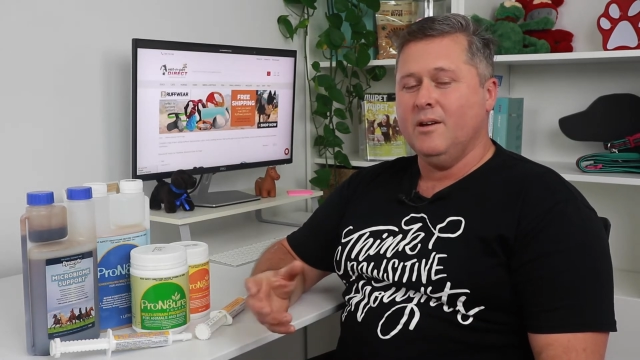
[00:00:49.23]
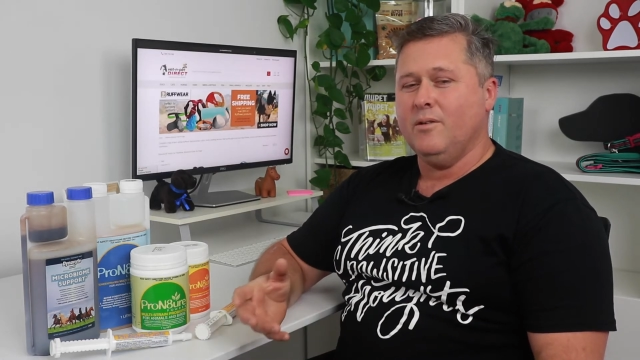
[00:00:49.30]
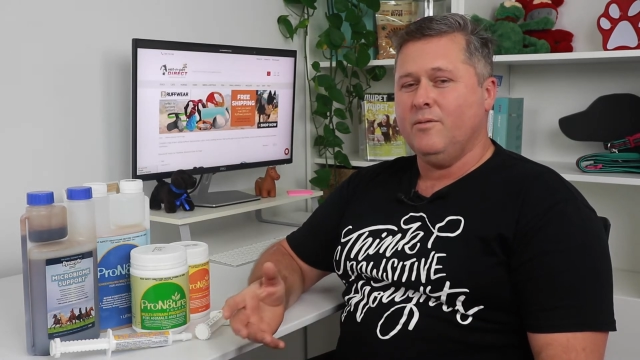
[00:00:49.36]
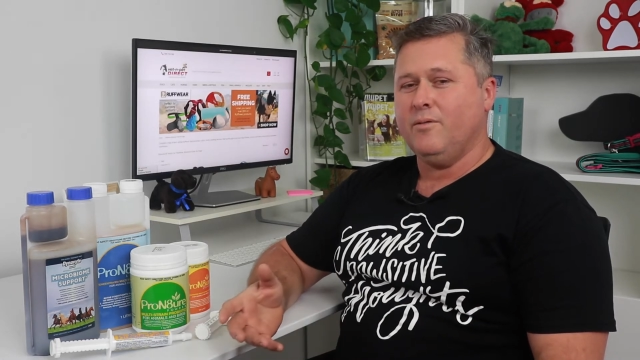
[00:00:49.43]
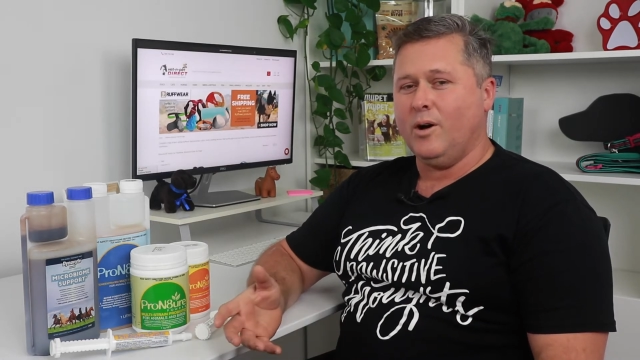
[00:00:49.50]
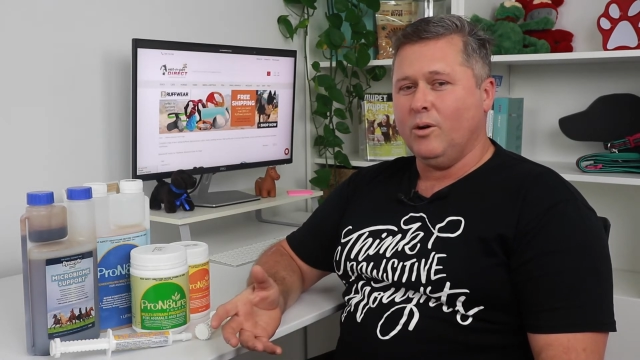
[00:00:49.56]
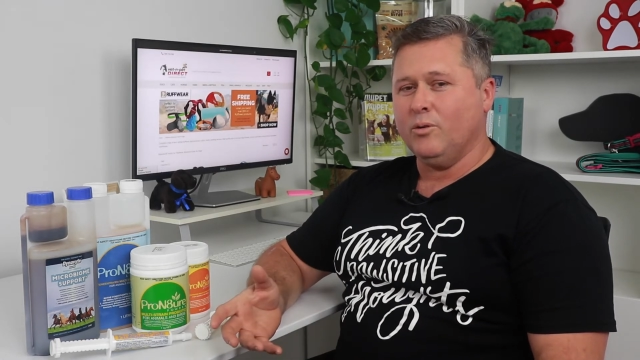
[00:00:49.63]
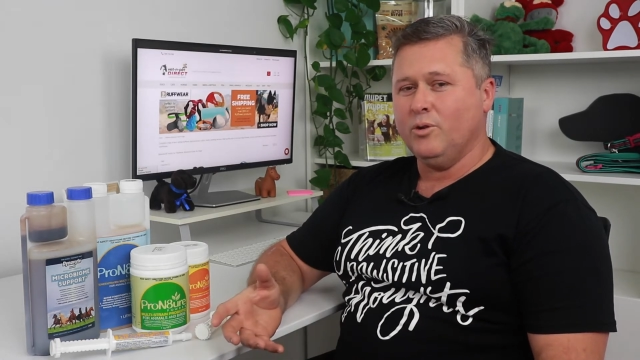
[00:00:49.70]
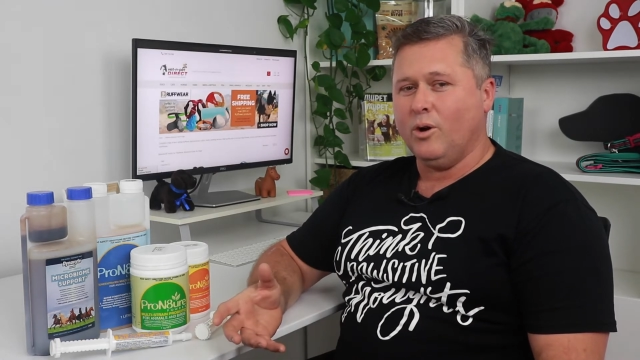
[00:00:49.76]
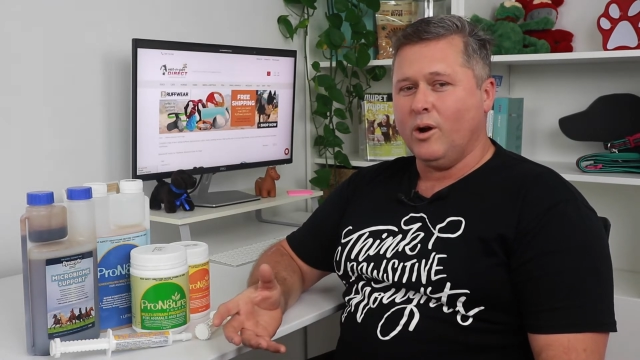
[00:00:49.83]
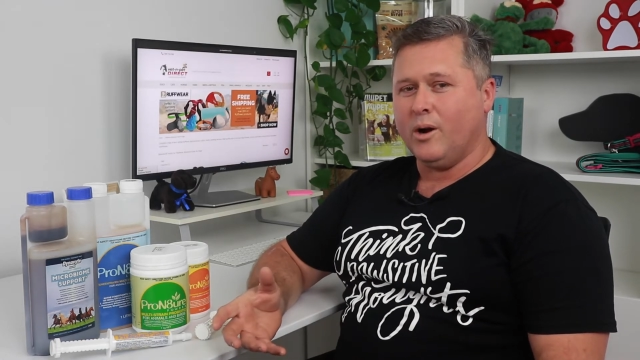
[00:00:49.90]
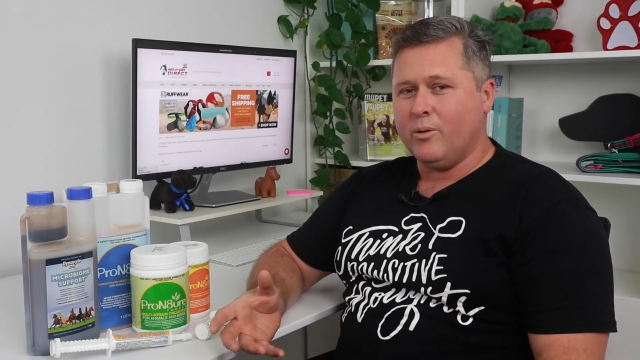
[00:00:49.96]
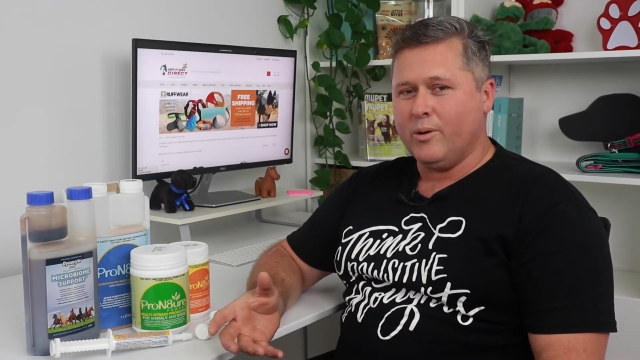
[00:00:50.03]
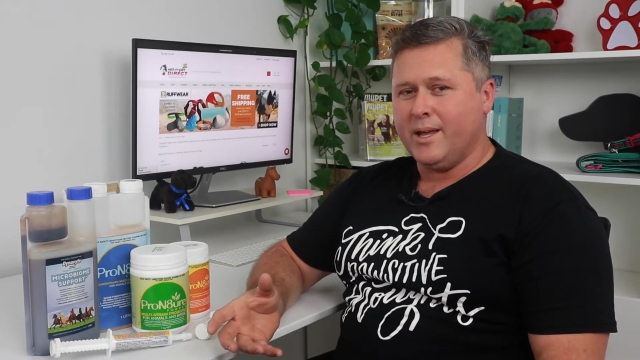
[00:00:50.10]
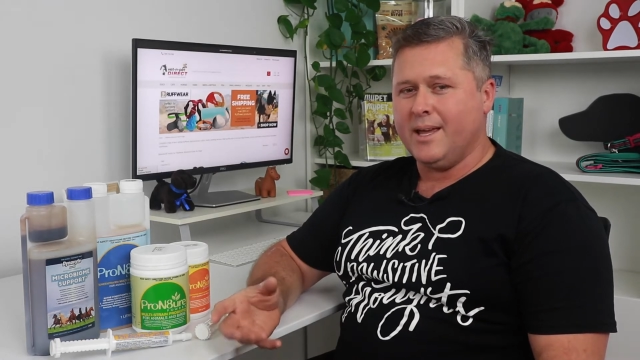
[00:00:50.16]
foal
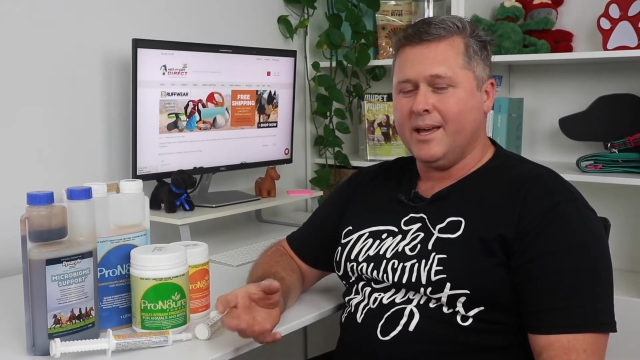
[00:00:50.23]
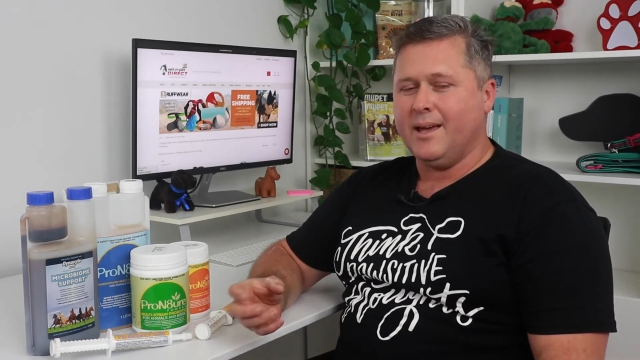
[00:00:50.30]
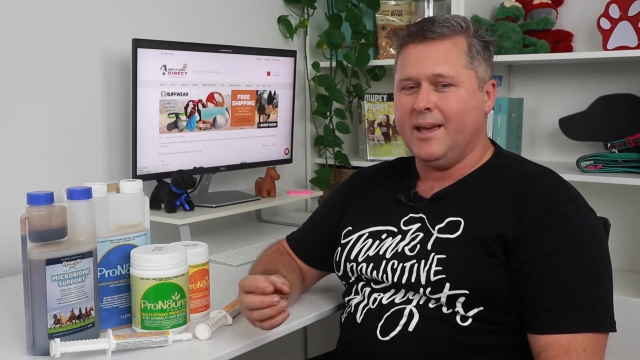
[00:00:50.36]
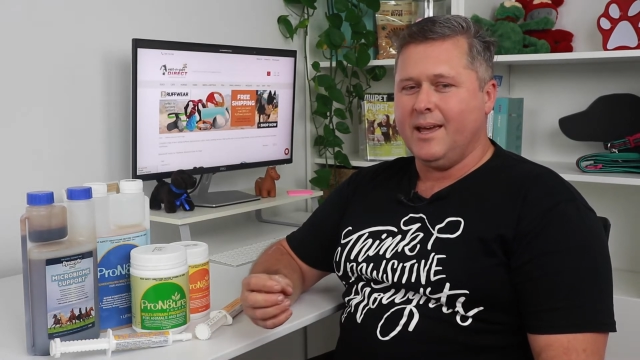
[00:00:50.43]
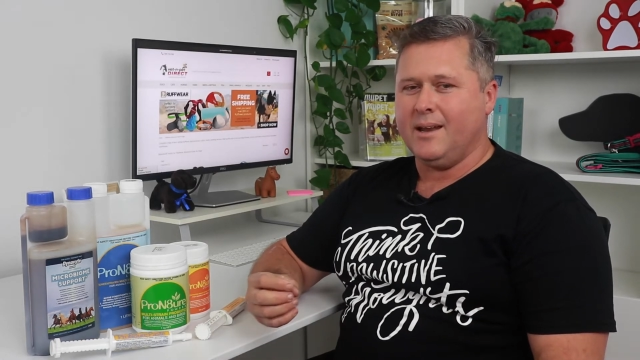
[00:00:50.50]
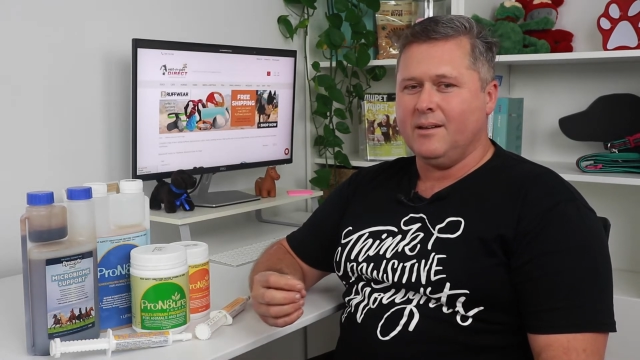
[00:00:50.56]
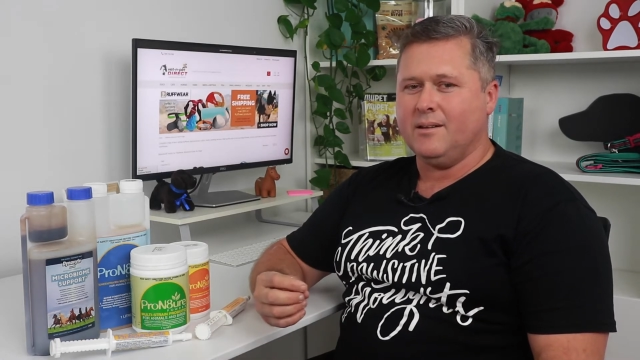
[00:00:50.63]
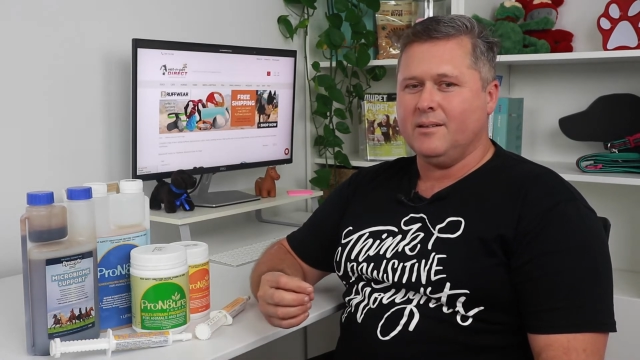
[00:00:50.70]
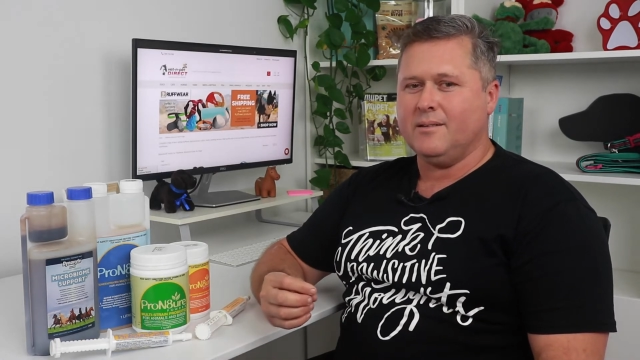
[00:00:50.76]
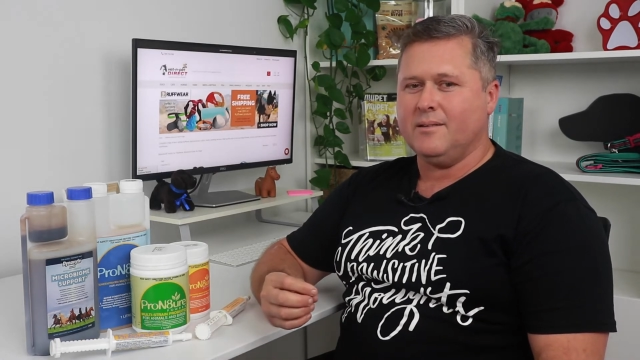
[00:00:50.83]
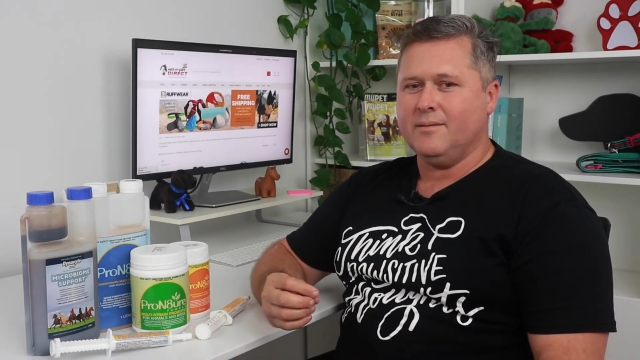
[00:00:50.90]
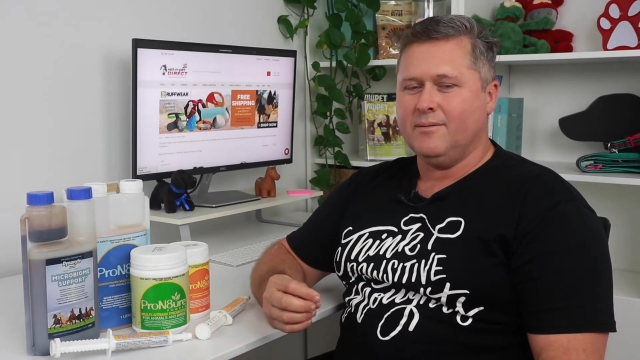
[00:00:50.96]
diarrhea and